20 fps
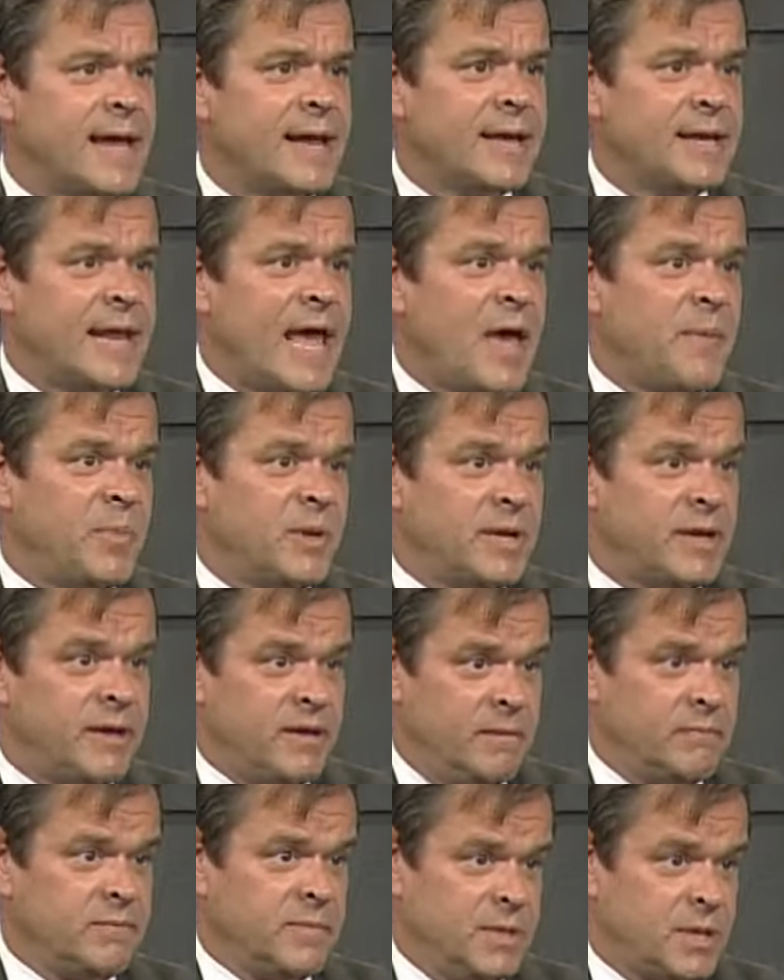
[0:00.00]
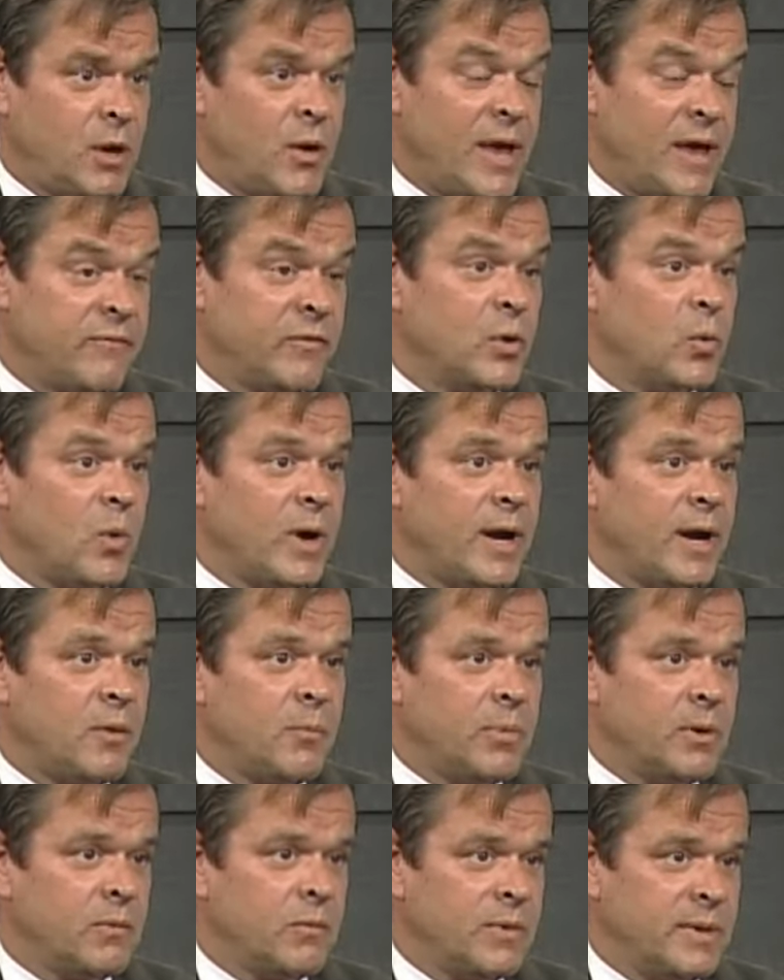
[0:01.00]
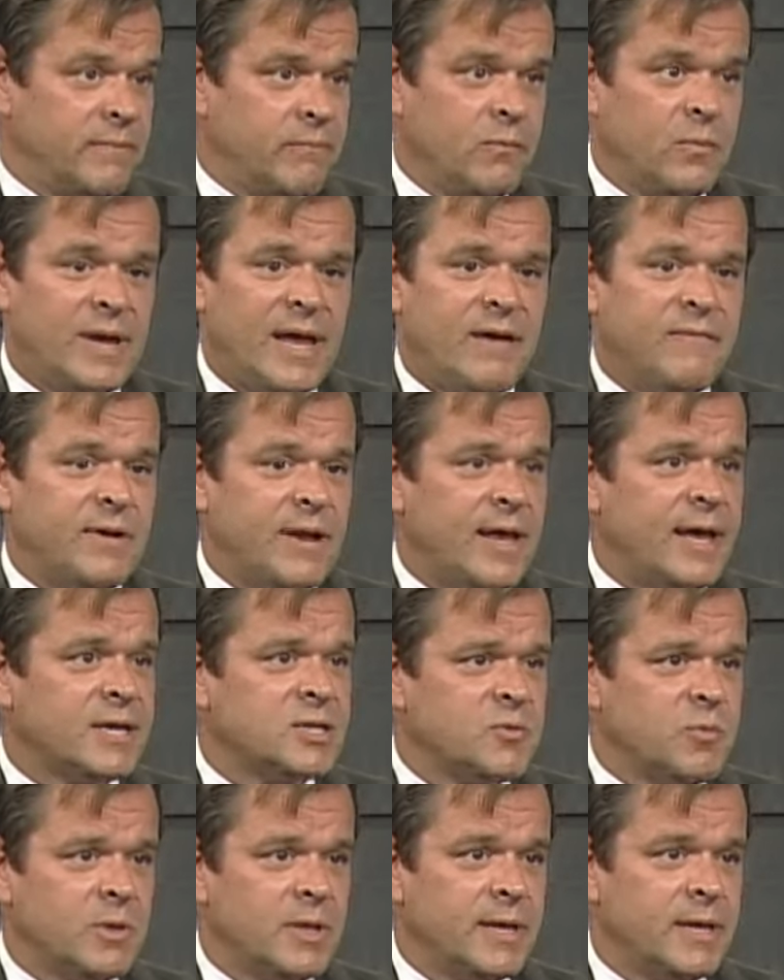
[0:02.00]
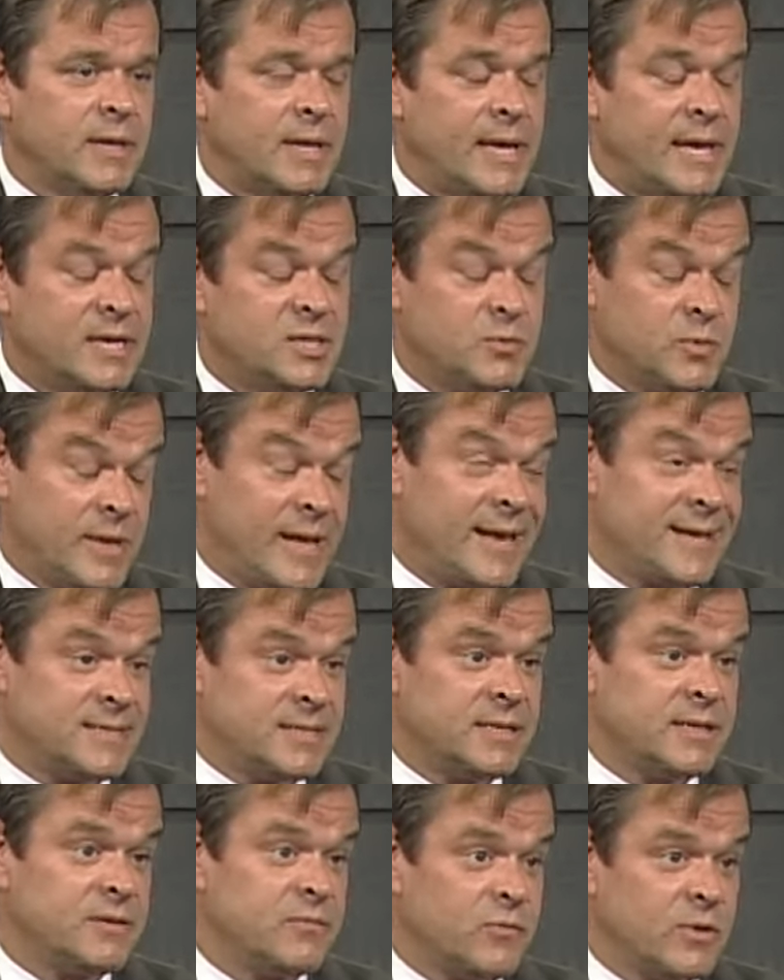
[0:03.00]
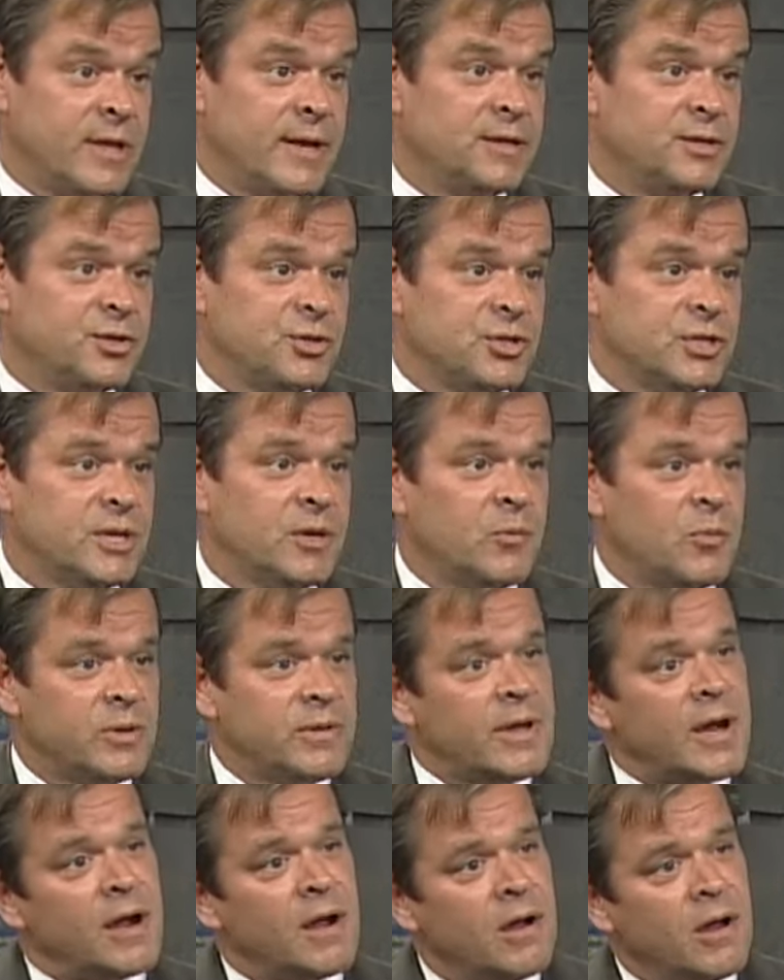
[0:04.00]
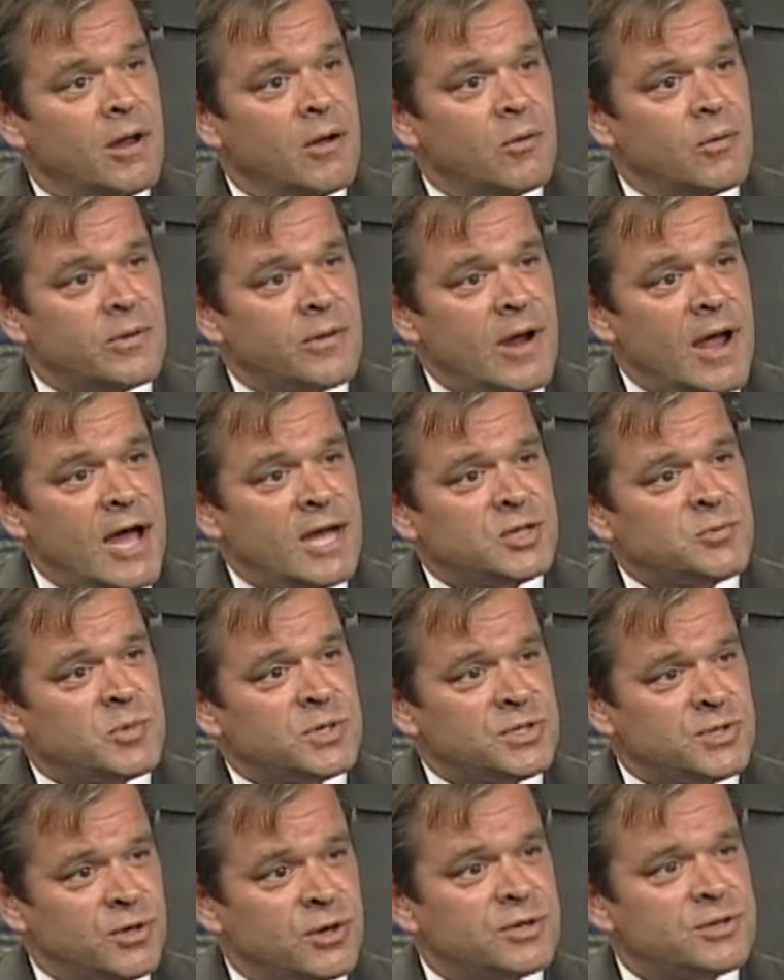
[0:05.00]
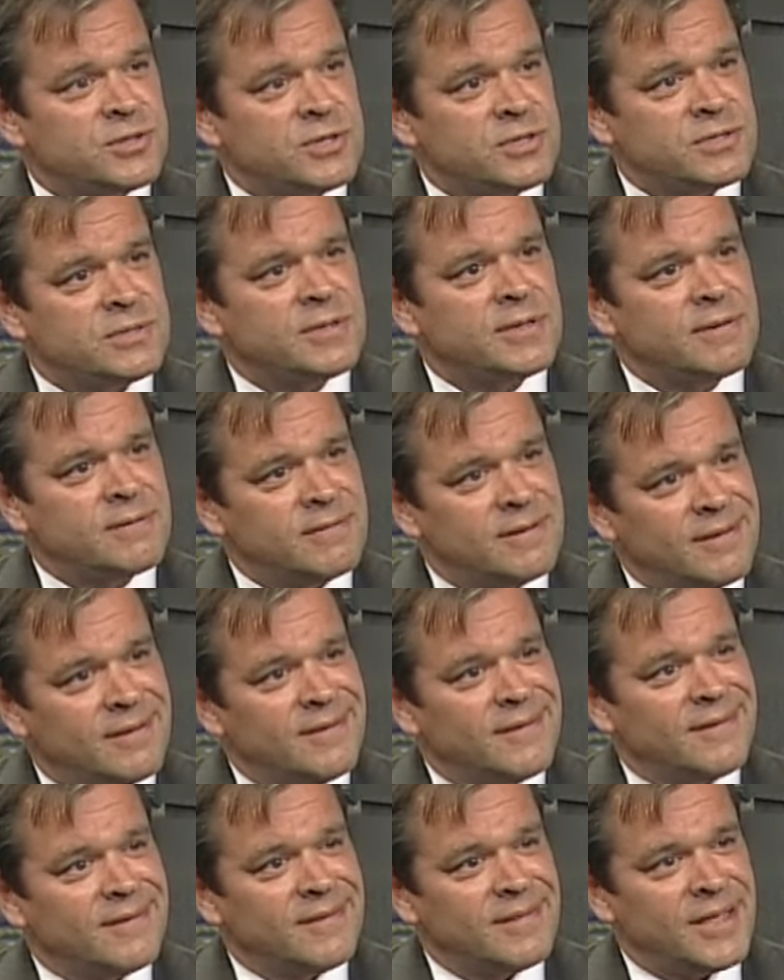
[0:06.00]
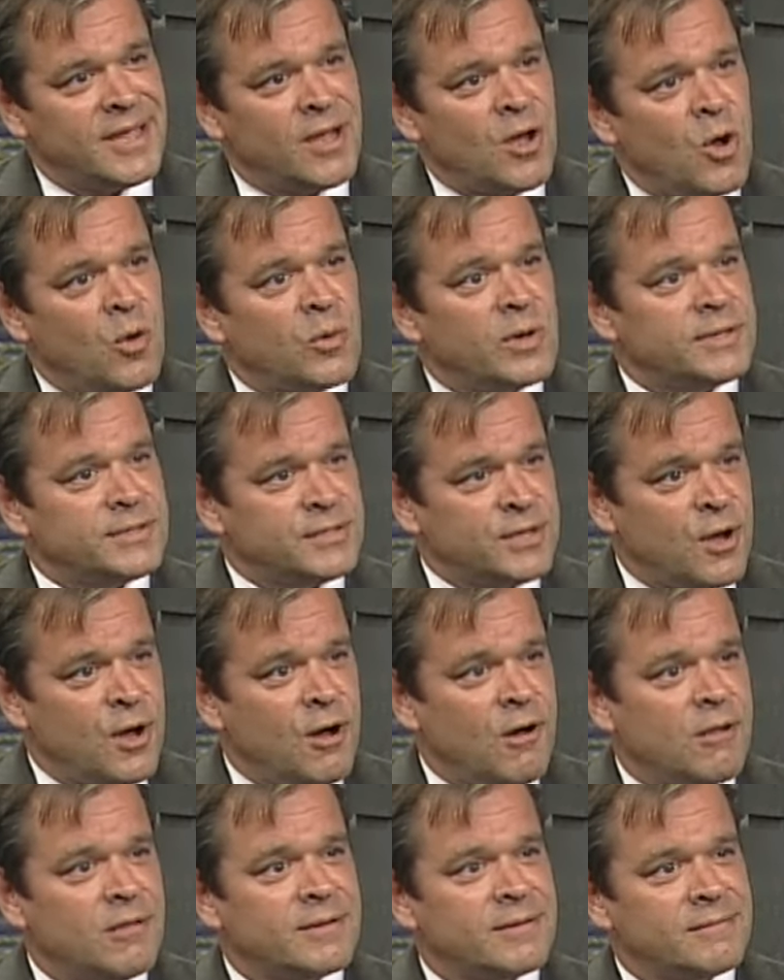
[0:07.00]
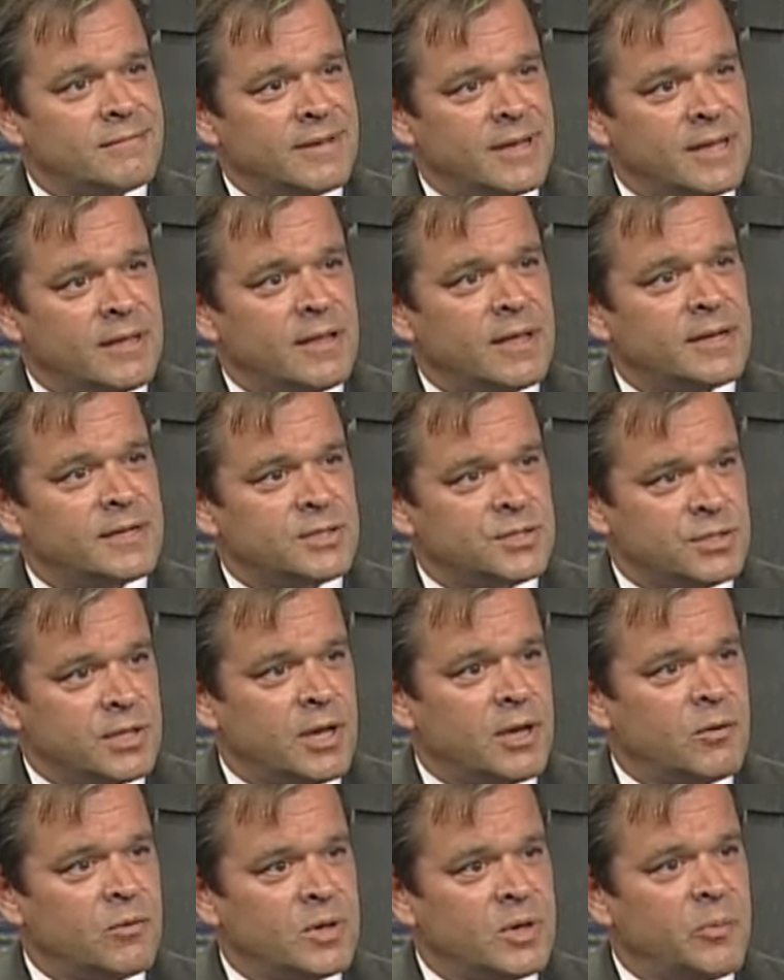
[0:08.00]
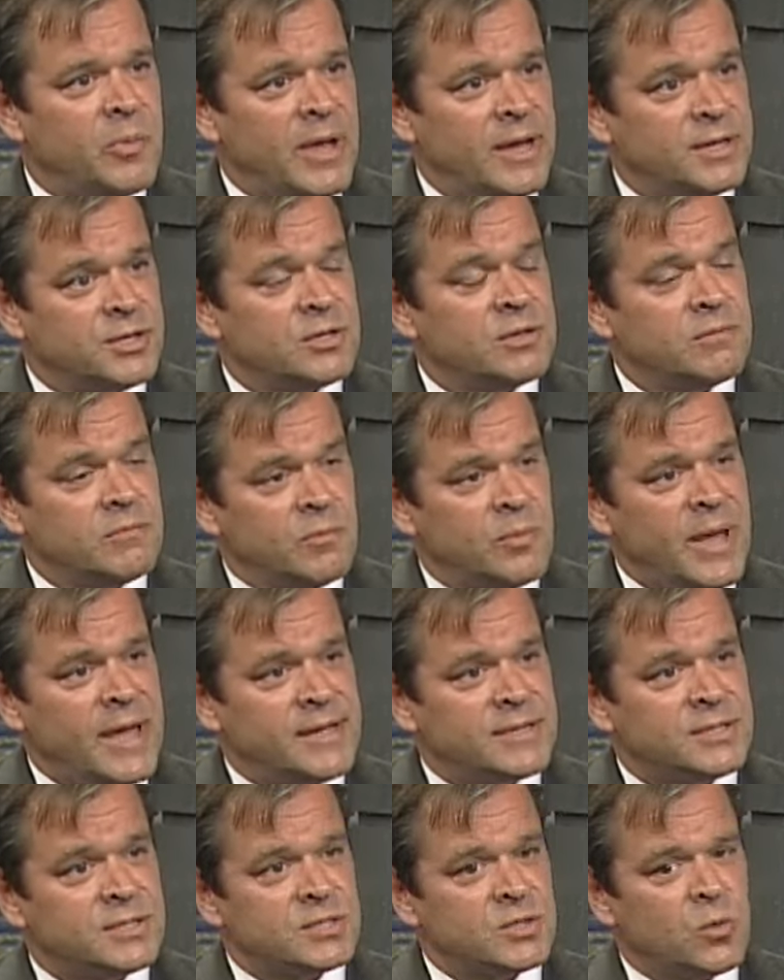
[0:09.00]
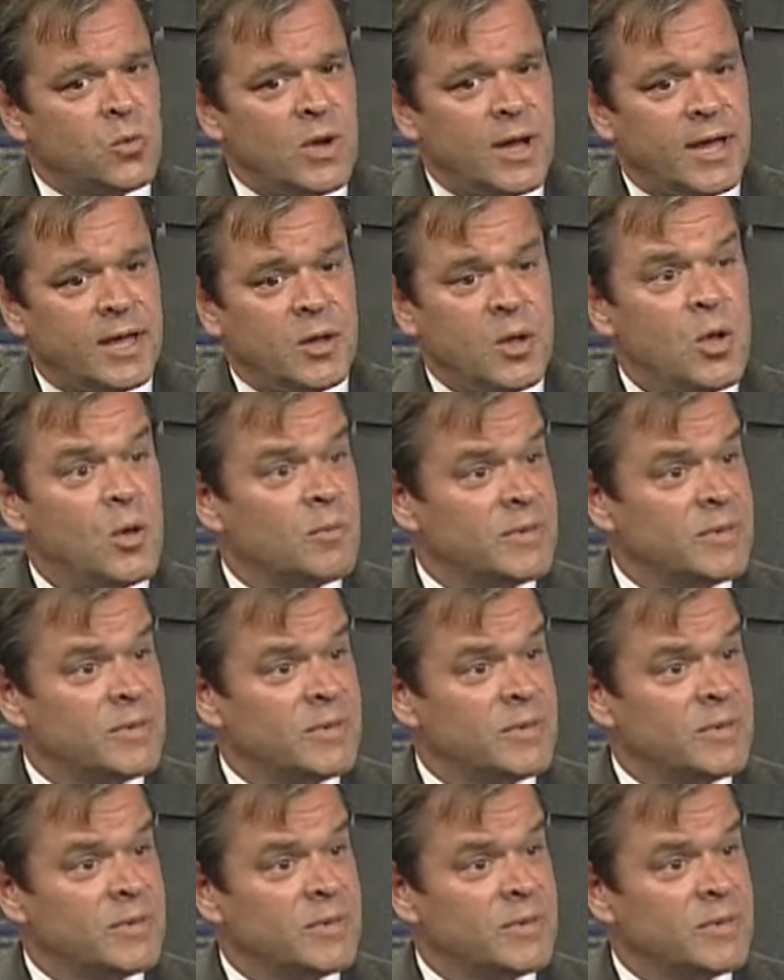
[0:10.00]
that can happen, eh, you know, everywhere. But we, we have an excellent excellent relationship with our with our hospice nurses, and they always call and, and let us know when a patient passes away.